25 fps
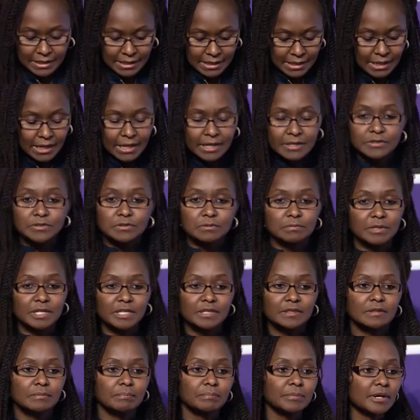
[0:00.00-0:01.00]
And to
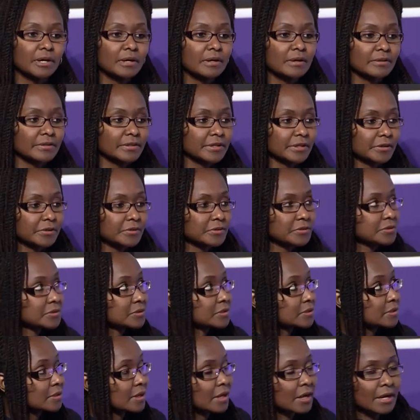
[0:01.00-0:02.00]
make the ball, they
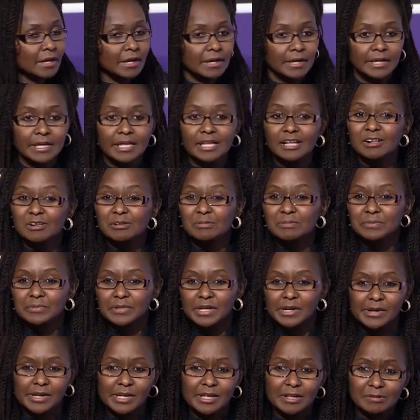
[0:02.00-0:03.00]
used uh,
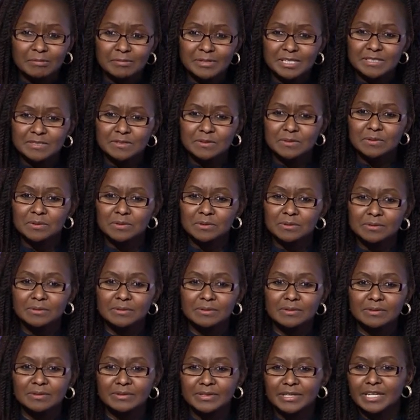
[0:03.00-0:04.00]
uh Elmer's
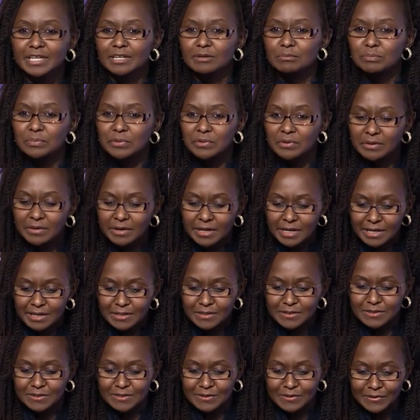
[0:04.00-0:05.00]
glue and
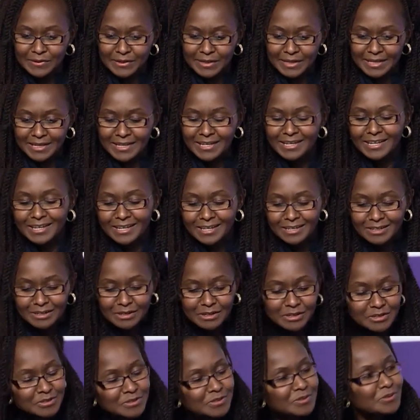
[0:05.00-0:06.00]
borax. And
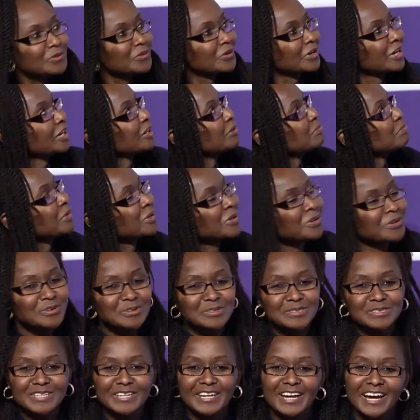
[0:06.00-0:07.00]
it's green
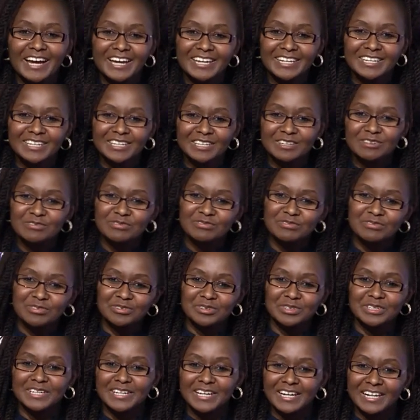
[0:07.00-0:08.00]
because they added
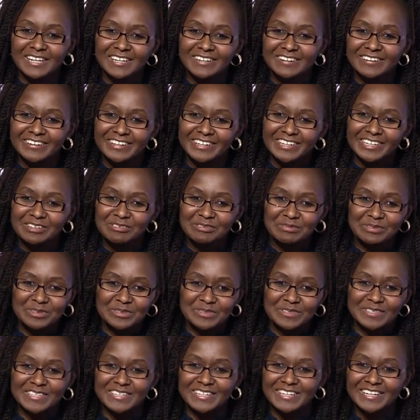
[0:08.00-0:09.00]
food coloring, because
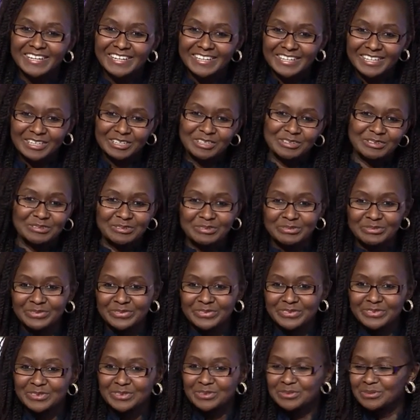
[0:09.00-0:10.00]
they like,
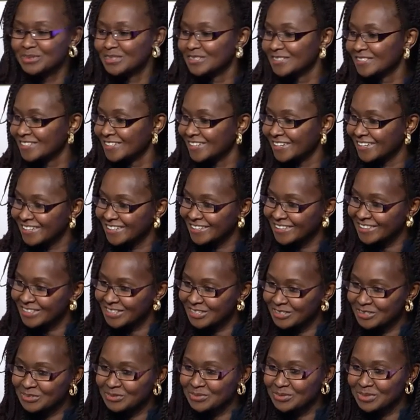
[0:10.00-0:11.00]
students like
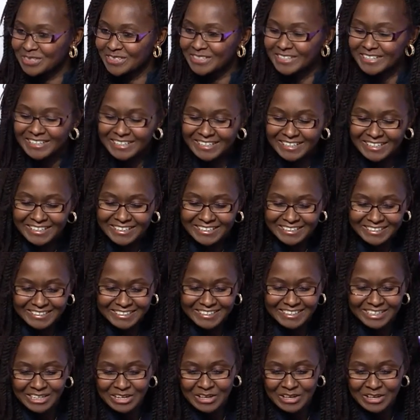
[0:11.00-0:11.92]
things which are colored.